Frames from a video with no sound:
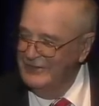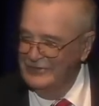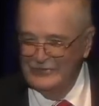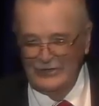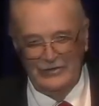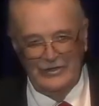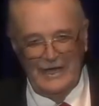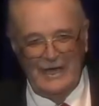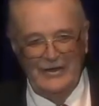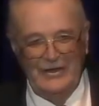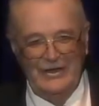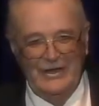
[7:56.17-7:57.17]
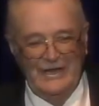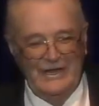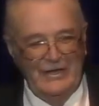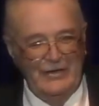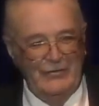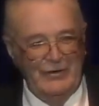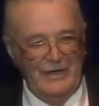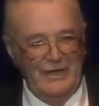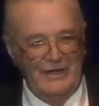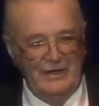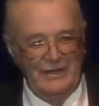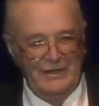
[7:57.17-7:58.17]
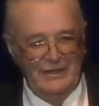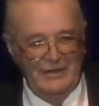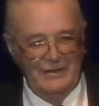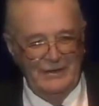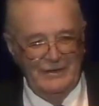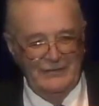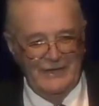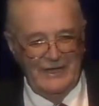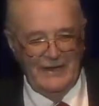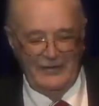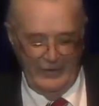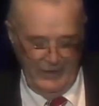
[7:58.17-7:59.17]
She's not here. Lindy Ray has got a